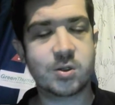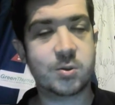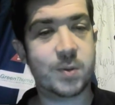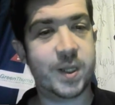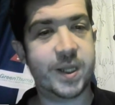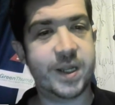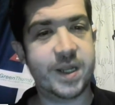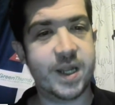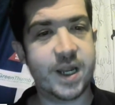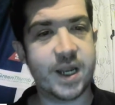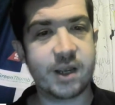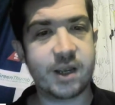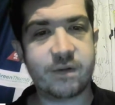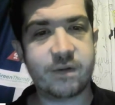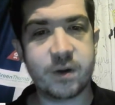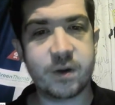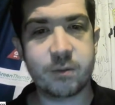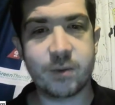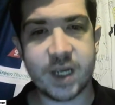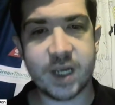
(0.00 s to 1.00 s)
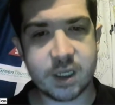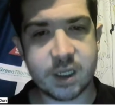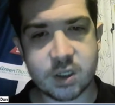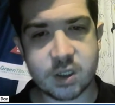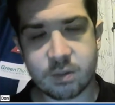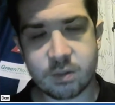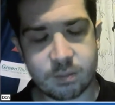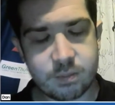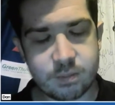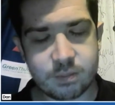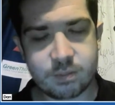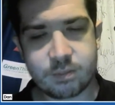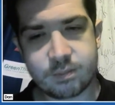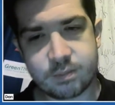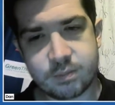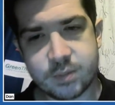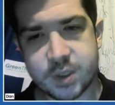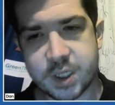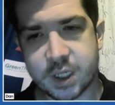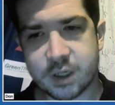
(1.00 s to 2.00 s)
on as well in the next few weeks, so,
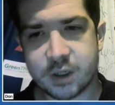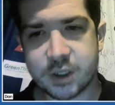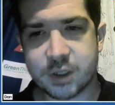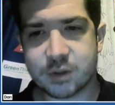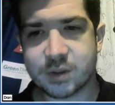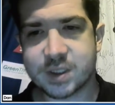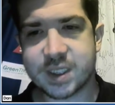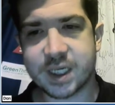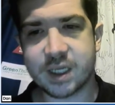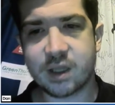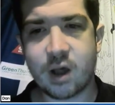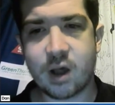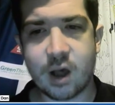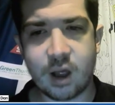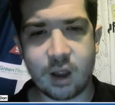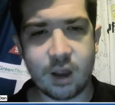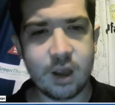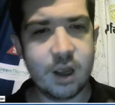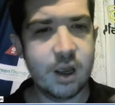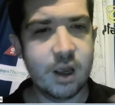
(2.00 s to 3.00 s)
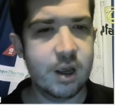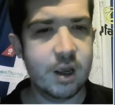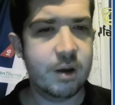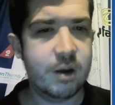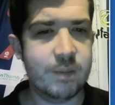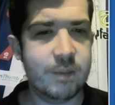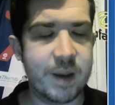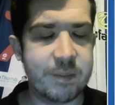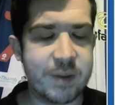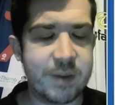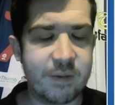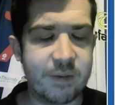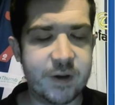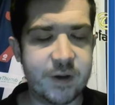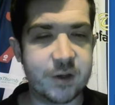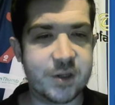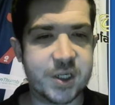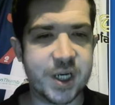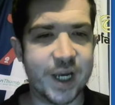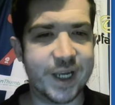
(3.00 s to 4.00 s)
you know, you'll see a lot. Maybe a
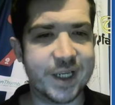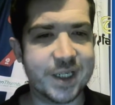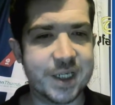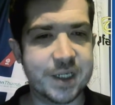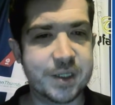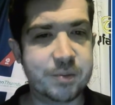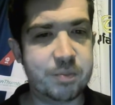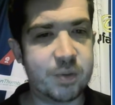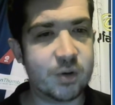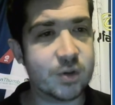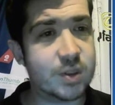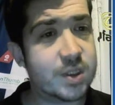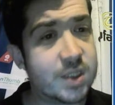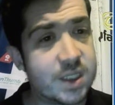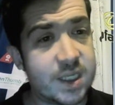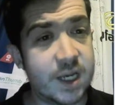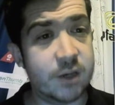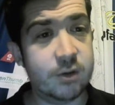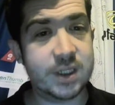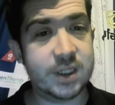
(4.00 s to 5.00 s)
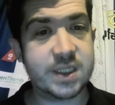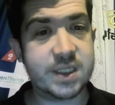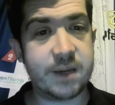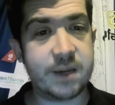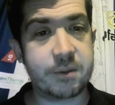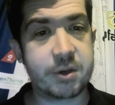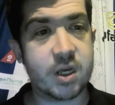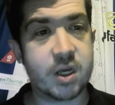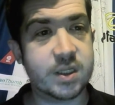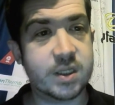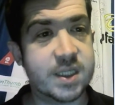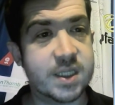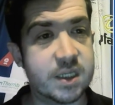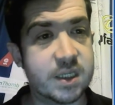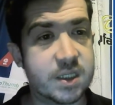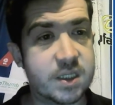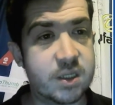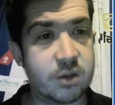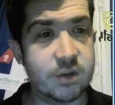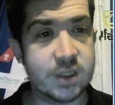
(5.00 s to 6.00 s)
few changes, but still the same
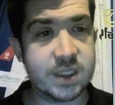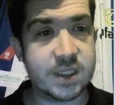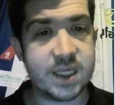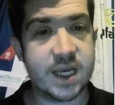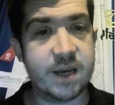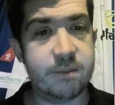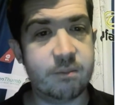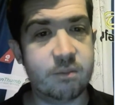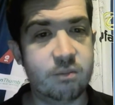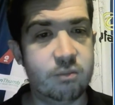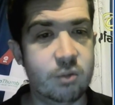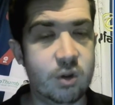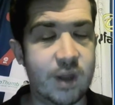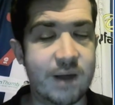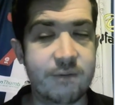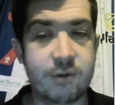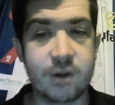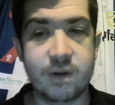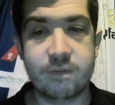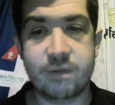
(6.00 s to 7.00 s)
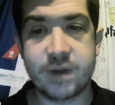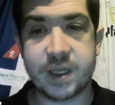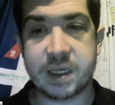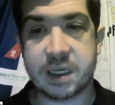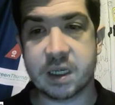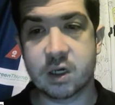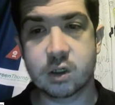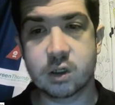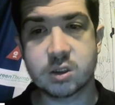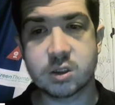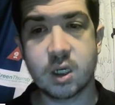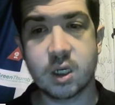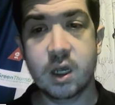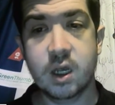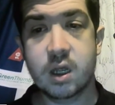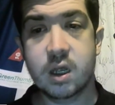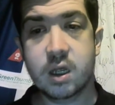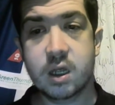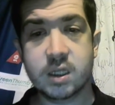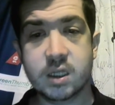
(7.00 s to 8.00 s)
content, still the same level of videos,
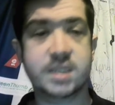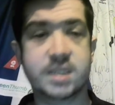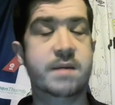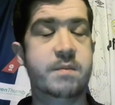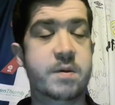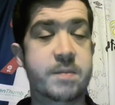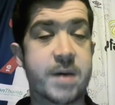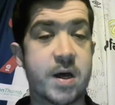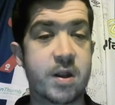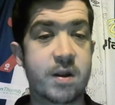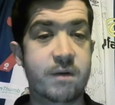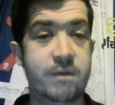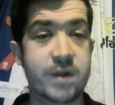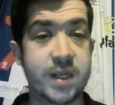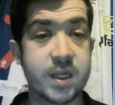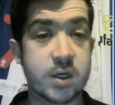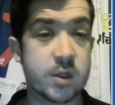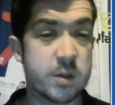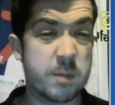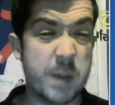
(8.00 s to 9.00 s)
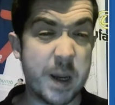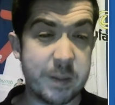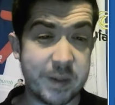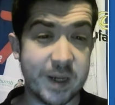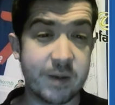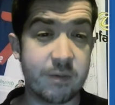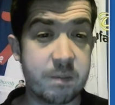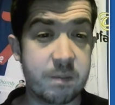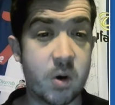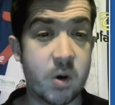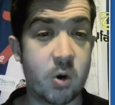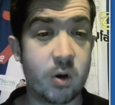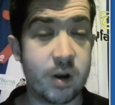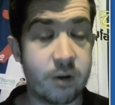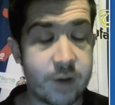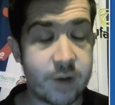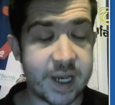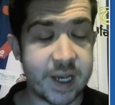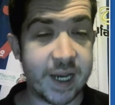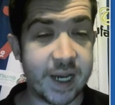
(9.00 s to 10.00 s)
same amount of videos, maybe even more
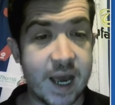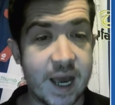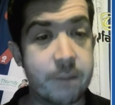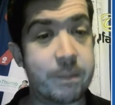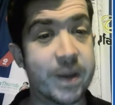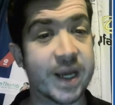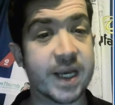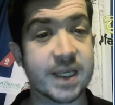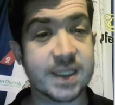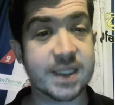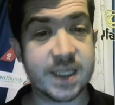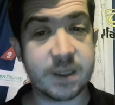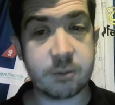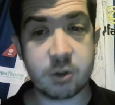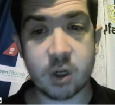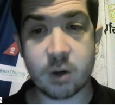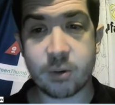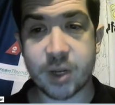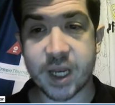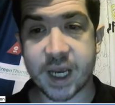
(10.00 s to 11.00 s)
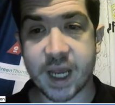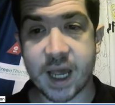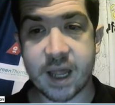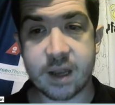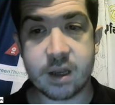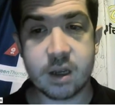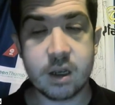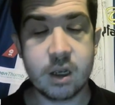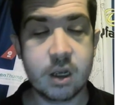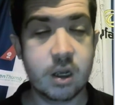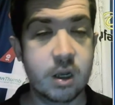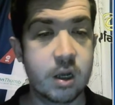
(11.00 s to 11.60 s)
if we can get a bigger team going again.